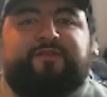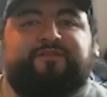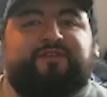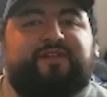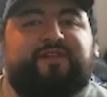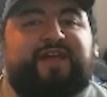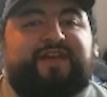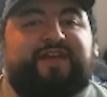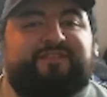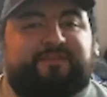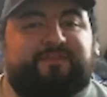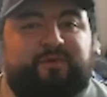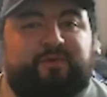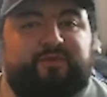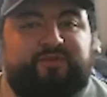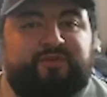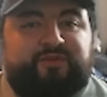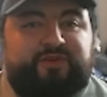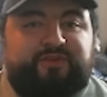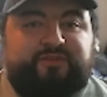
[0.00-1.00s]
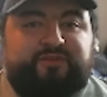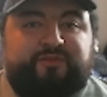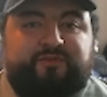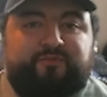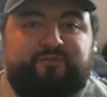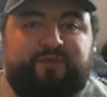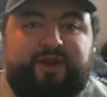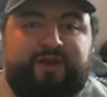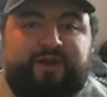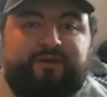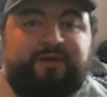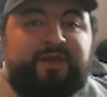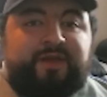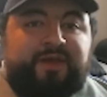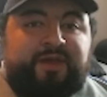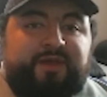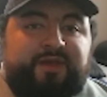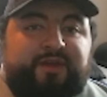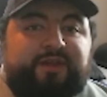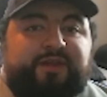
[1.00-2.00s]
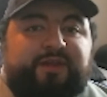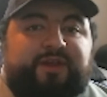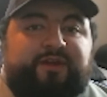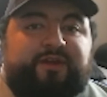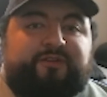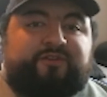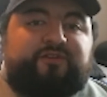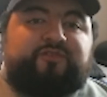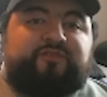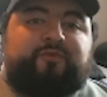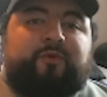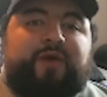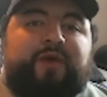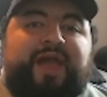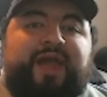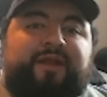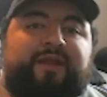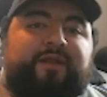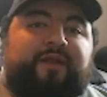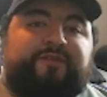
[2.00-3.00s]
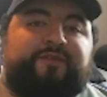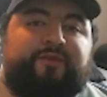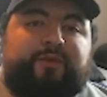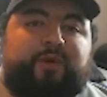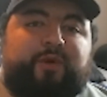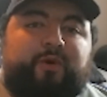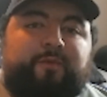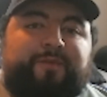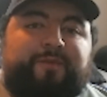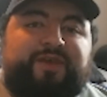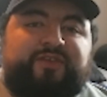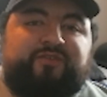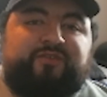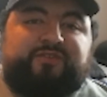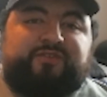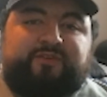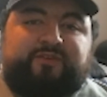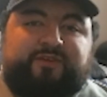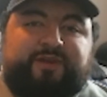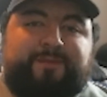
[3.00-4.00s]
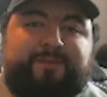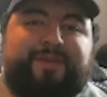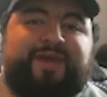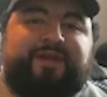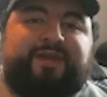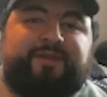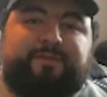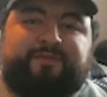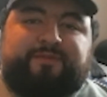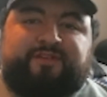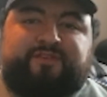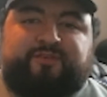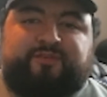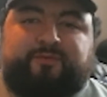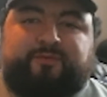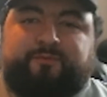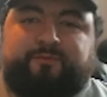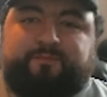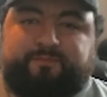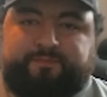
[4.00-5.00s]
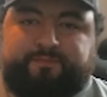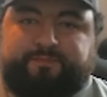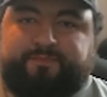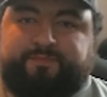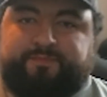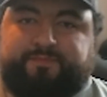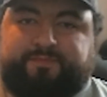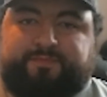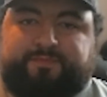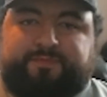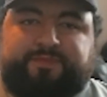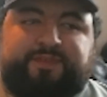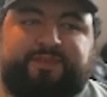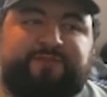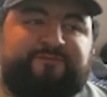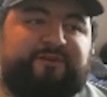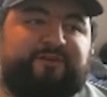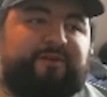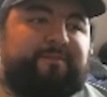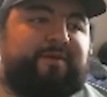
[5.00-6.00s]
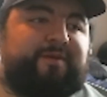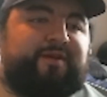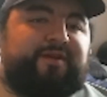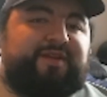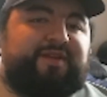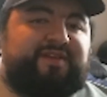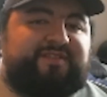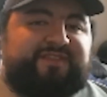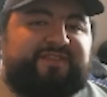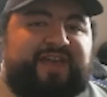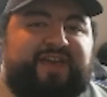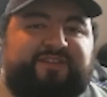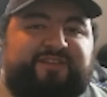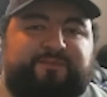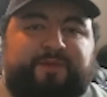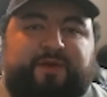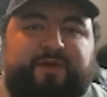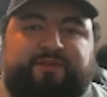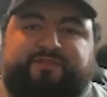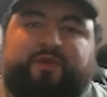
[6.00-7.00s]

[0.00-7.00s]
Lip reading: There's a classic mode you can do where characters will act on their own, but you still command them to do different abilities, cast spells,